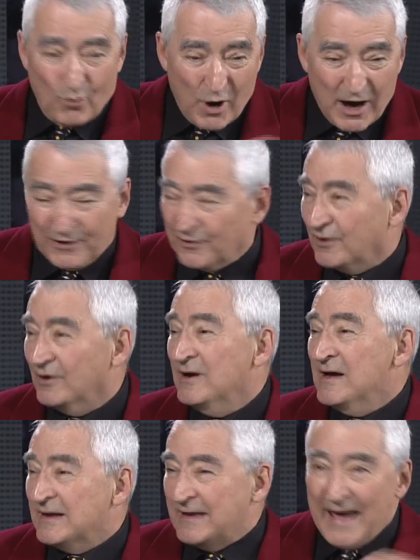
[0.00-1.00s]
water,
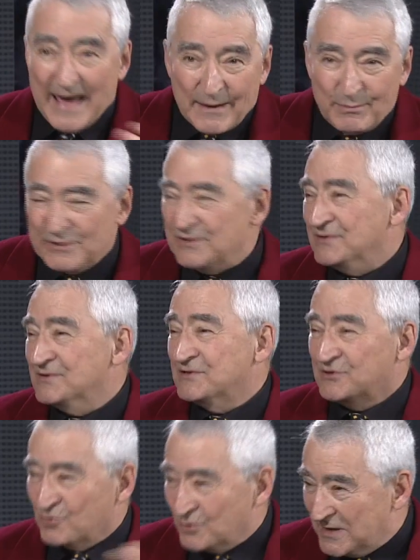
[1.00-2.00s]
cabins,
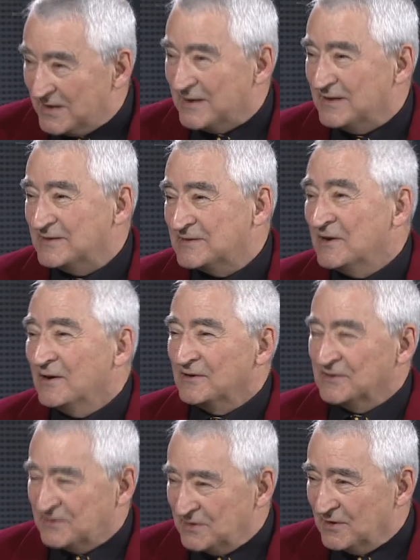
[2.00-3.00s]
trees,
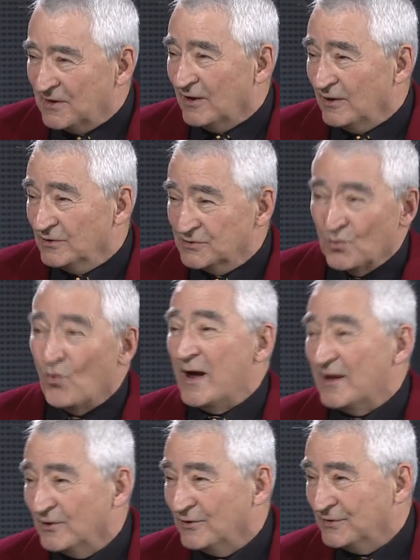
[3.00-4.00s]
seagulls,
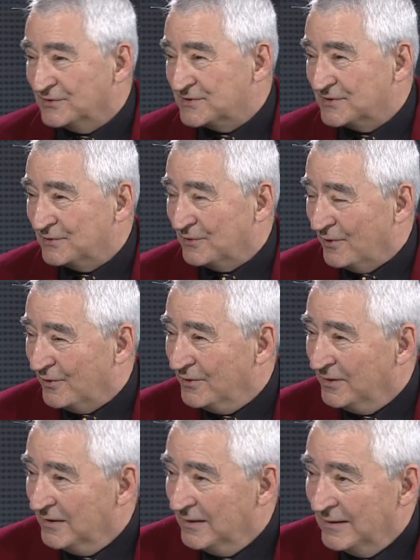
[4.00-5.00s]
whales, you
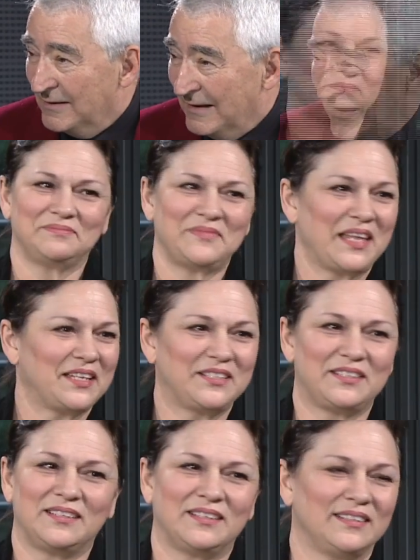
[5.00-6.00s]
know. What do
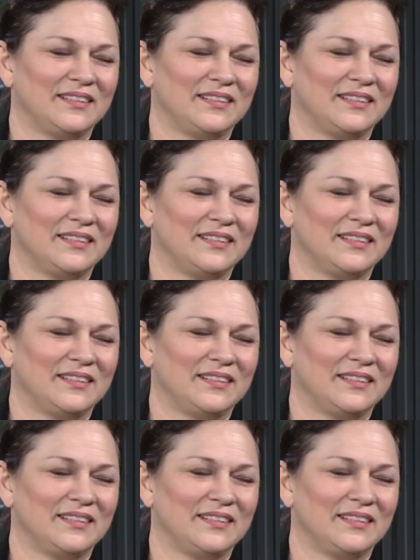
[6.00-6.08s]
I need?